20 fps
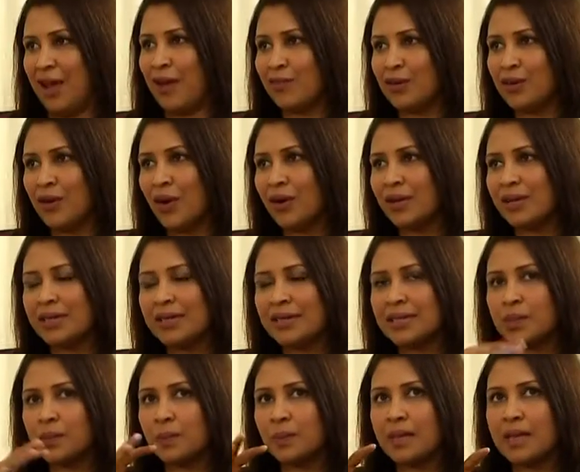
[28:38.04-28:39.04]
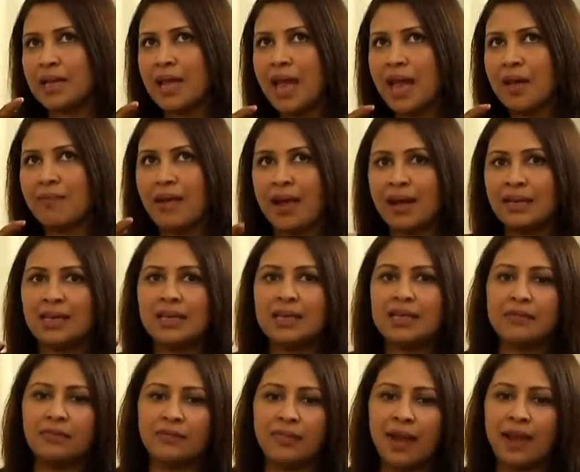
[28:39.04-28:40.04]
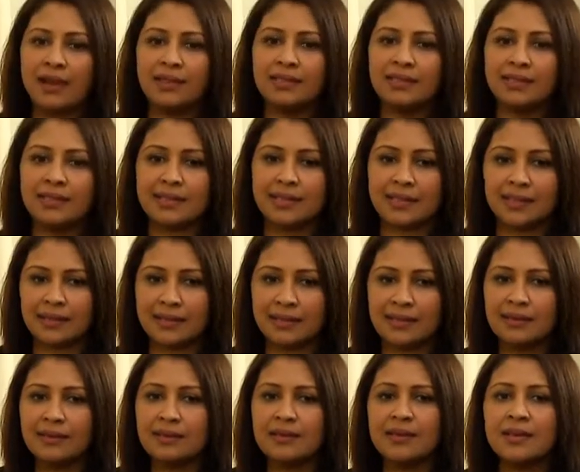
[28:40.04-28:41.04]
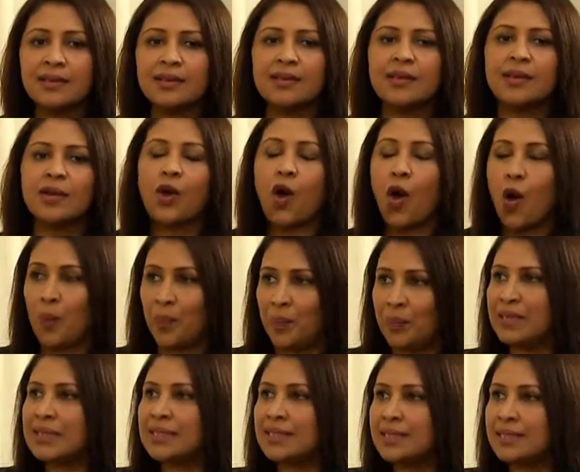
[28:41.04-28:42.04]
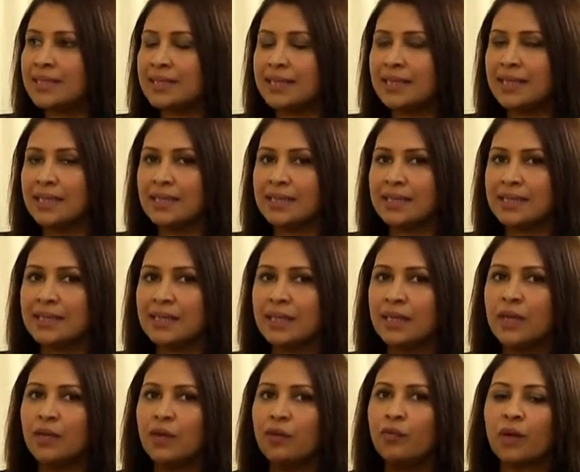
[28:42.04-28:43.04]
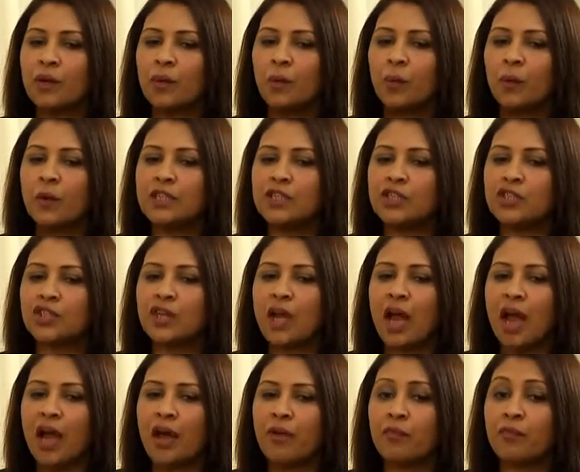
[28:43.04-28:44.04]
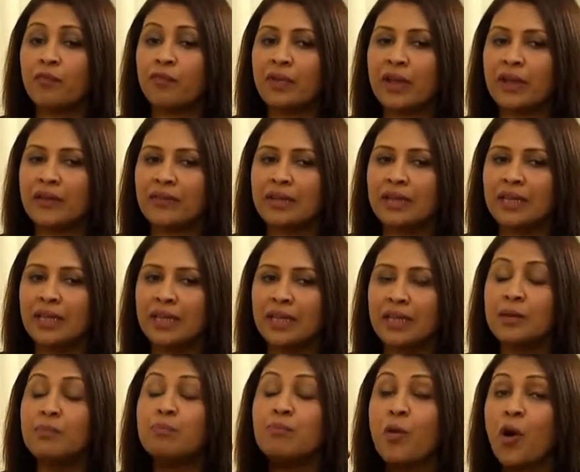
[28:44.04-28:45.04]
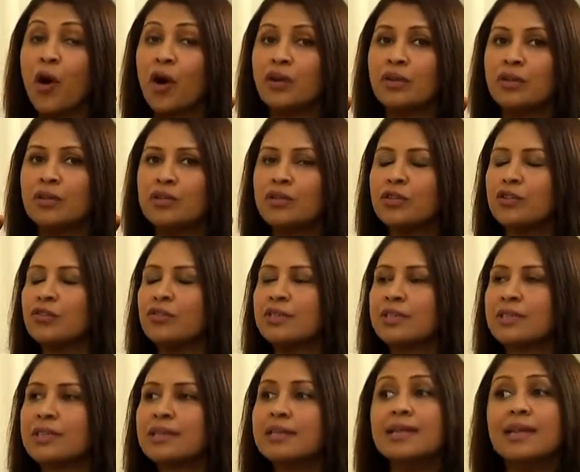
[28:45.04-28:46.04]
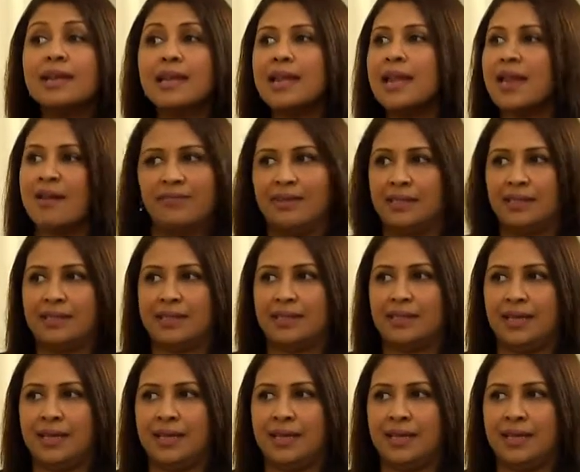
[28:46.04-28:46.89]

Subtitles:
our context, we have identified certain competencies which are very important to certain levels.